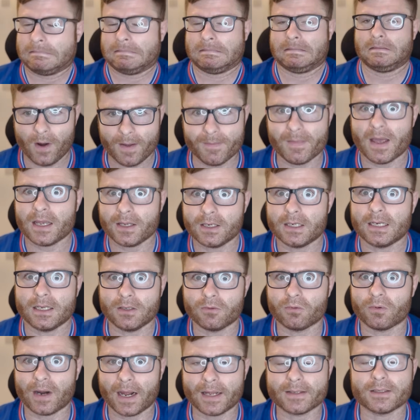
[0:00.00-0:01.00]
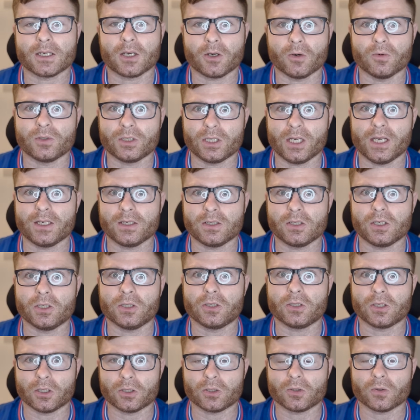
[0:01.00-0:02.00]
we might need radical changes
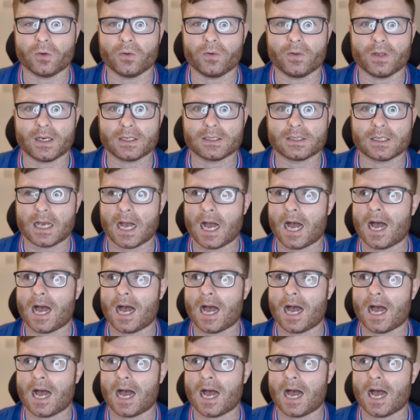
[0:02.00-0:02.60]
to sort this